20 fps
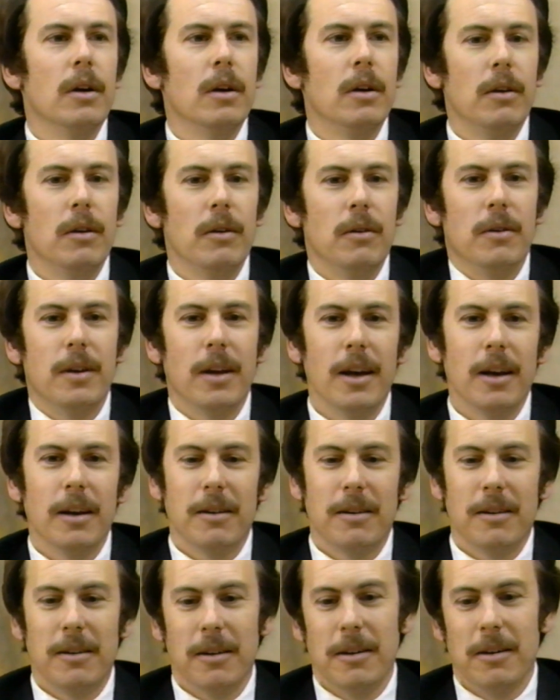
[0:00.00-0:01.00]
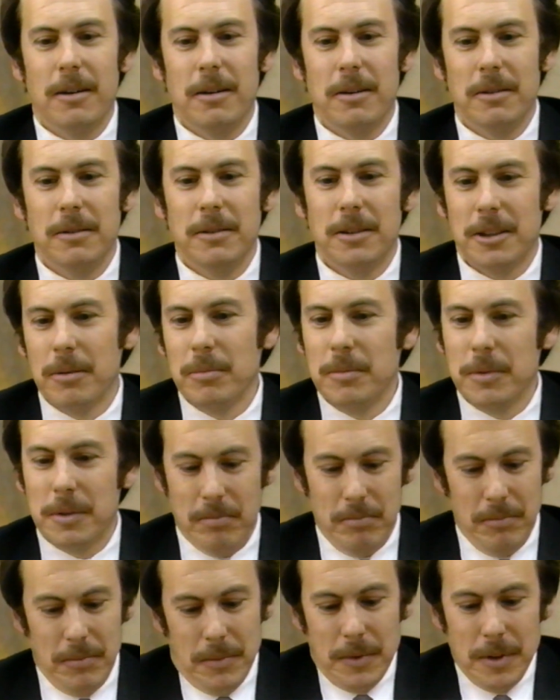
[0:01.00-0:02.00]
You take, uh, in some,
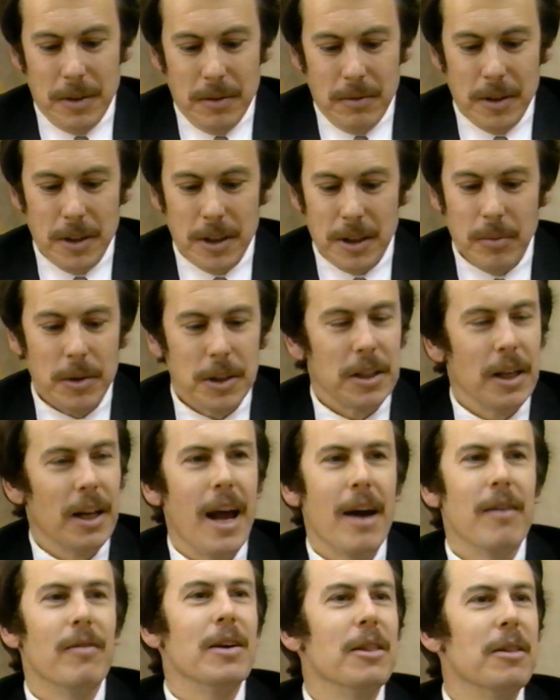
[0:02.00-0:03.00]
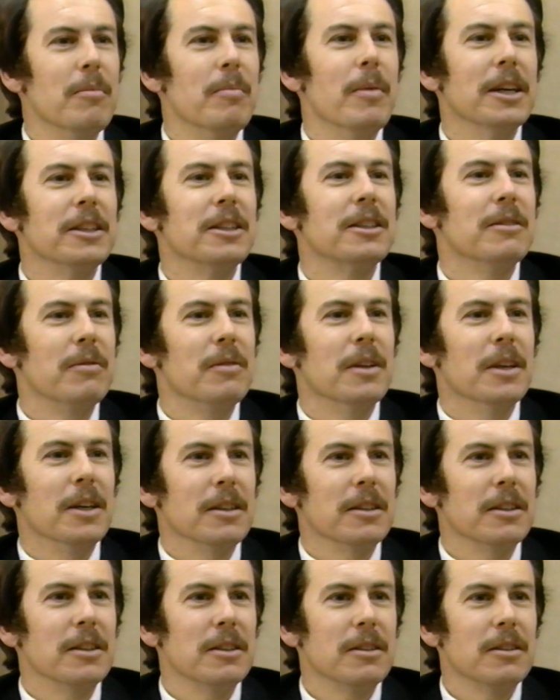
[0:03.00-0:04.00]
to some extent, having the best of
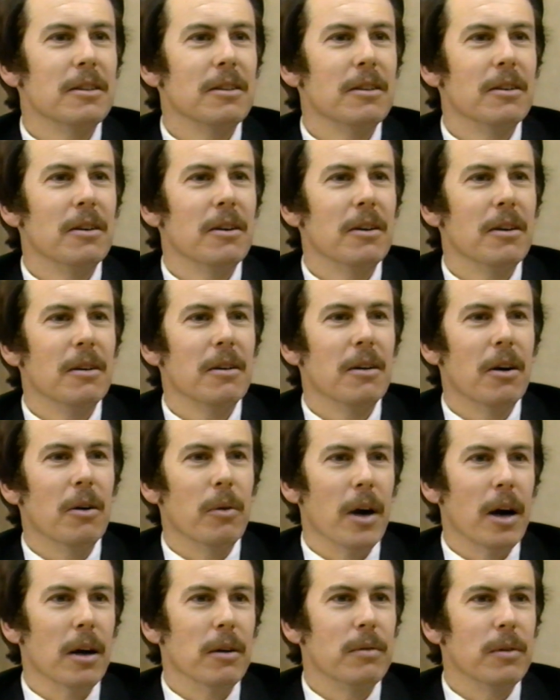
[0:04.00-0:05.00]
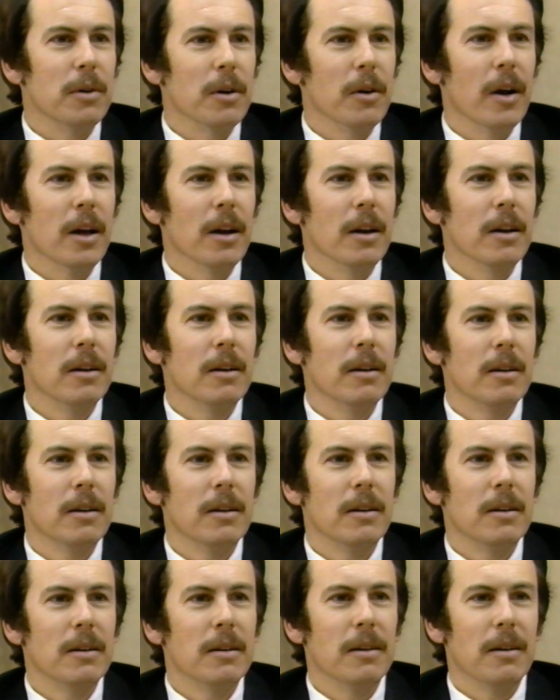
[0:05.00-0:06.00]
things around for granted.
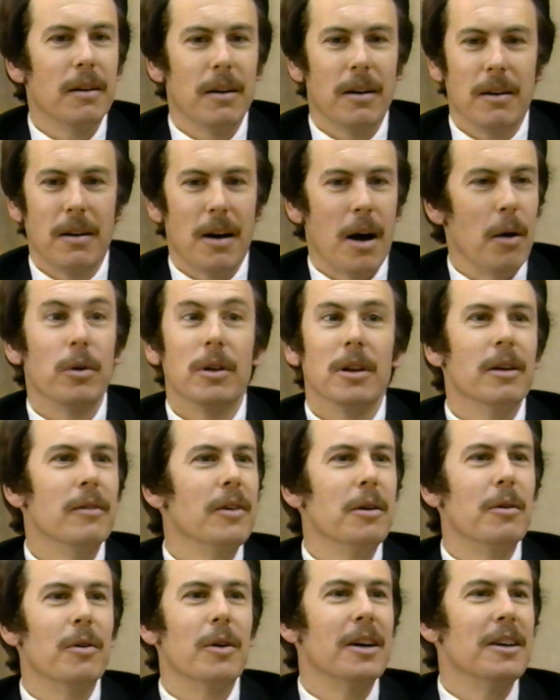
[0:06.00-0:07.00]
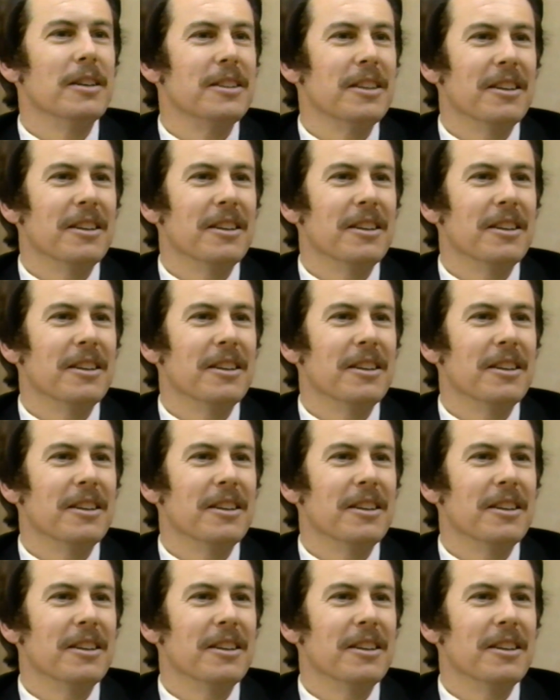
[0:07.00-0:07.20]
Uh, I wouldn't live anywhere else, I